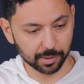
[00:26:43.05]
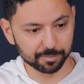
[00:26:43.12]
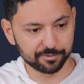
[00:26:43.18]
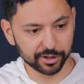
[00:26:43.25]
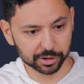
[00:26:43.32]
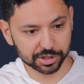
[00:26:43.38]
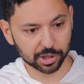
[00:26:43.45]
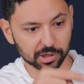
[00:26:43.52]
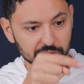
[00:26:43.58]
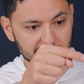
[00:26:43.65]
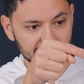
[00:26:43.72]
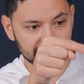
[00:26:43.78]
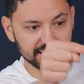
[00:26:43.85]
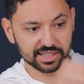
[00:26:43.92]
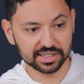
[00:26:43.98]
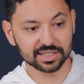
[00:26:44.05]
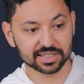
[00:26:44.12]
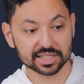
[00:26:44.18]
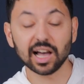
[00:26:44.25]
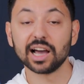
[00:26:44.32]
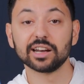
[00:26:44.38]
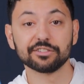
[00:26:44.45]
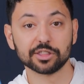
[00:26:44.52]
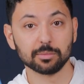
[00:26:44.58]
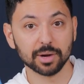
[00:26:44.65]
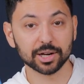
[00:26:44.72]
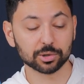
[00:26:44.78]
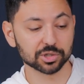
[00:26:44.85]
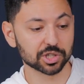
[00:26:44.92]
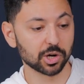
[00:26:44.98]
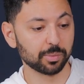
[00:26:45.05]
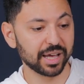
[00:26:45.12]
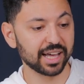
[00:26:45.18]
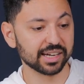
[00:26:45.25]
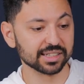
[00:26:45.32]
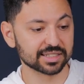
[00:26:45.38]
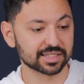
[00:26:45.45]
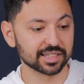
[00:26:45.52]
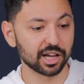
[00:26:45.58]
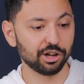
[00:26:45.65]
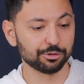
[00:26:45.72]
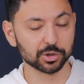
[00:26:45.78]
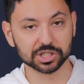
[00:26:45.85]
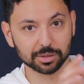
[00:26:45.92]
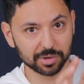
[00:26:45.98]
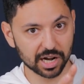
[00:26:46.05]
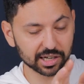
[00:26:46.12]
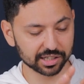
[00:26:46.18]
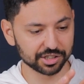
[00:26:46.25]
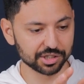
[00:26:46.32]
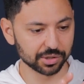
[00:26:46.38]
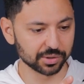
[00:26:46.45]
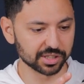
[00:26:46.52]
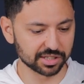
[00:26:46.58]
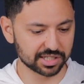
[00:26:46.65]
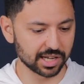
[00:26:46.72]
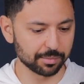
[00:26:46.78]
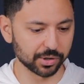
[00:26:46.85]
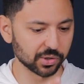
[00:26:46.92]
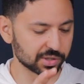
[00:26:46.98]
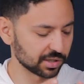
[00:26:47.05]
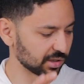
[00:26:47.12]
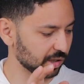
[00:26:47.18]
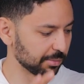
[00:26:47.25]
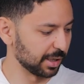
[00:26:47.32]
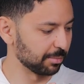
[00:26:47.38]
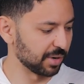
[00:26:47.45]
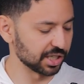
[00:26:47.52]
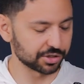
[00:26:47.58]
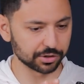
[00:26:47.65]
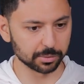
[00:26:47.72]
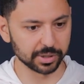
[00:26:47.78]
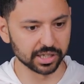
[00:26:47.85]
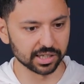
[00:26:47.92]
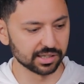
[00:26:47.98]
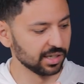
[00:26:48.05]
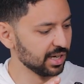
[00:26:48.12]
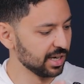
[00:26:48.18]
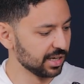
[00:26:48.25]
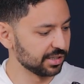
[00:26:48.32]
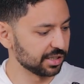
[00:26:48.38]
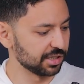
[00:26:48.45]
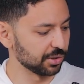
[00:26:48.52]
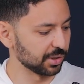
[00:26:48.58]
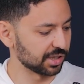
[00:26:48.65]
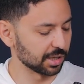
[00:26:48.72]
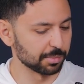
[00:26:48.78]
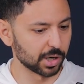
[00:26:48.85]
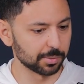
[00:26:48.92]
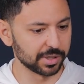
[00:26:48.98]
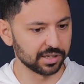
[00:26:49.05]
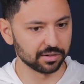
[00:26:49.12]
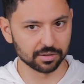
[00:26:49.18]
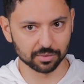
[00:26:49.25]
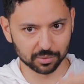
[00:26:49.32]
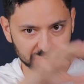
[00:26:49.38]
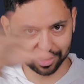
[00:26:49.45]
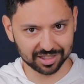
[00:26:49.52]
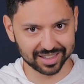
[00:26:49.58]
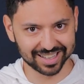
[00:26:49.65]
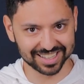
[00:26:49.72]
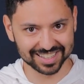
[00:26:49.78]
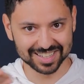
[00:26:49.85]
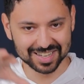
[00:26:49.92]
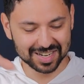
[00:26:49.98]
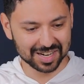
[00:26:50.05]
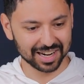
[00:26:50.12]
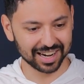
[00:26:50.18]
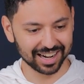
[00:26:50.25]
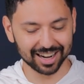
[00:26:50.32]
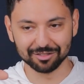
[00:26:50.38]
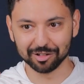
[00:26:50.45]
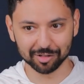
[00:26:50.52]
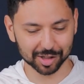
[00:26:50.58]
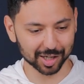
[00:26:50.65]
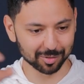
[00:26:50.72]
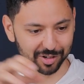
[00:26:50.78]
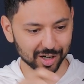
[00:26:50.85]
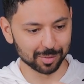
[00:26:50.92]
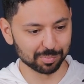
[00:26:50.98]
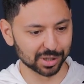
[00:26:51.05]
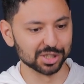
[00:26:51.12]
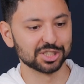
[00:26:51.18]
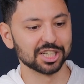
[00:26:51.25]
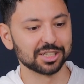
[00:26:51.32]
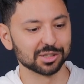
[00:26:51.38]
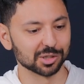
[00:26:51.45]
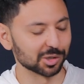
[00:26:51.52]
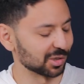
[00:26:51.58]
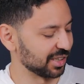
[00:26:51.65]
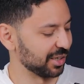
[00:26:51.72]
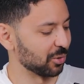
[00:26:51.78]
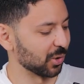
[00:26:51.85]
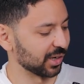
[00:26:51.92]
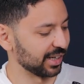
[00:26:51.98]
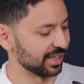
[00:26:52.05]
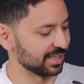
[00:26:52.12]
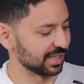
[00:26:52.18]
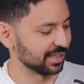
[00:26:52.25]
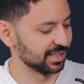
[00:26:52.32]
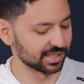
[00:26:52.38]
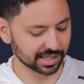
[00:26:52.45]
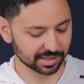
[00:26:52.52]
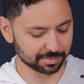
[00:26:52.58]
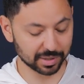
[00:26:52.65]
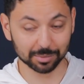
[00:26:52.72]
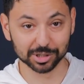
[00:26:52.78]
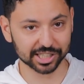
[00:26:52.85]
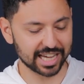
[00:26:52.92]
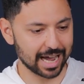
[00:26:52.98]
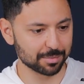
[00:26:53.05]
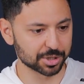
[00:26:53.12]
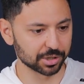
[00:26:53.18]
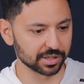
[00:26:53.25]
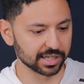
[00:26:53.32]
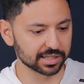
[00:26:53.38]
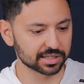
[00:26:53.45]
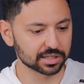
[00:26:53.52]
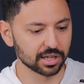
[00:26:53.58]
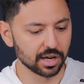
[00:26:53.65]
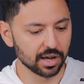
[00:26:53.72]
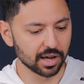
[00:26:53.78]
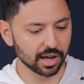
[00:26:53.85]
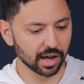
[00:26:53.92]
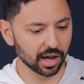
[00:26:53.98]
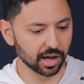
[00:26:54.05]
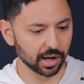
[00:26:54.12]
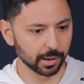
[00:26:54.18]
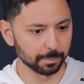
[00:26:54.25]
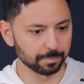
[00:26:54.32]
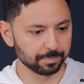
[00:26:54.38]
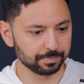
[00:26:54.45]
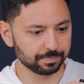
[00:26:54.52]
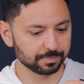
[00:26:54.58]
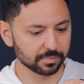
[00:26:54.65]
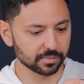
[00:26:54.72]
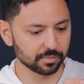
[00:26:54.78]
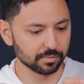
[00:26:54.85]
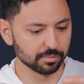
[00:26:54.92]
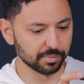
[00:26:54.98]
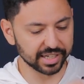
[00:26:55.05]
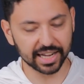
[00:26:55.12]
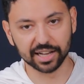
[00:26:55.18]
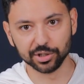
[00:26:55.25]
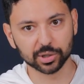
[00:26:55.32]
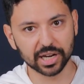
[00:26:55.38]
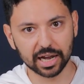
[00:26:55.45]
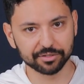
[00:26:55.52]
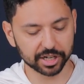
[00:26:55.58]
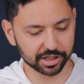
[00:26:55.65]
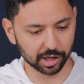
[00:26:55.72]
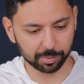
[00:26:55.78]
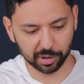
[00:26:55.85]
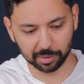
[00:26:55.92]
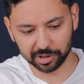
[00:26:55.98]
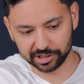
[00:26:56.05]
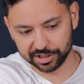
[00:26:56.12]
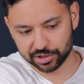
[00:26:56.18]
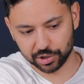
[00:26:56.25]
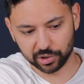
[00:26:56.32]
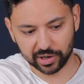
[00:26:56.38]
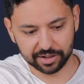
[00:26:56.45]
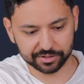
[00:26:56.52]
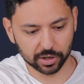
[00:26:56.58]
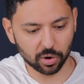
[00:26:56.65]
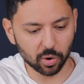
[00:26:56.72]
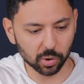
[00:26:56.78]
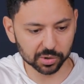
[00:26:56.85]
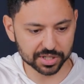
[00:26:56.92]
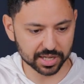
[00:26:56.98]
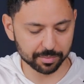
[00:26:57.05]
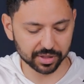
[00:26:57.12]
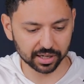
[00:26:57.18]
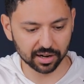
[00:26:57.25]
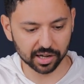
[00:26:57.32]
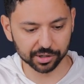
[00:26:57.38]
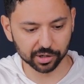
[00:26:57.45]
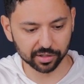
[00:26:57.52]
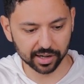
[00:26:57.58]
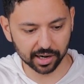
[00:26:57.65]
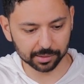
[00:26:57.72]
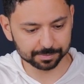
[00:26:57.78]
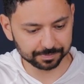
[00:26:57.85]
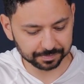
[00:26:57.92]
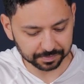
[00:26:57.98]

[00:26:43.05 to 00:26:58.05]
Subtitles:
filters inside of the microscope head itself, which I'm not going to do in this demo. It's a little bit much for me to do at the moment. With I have everything very particularly oriented to be able to capture this. But yeah, you can have it in there permanently, so you don't have to hold something under there.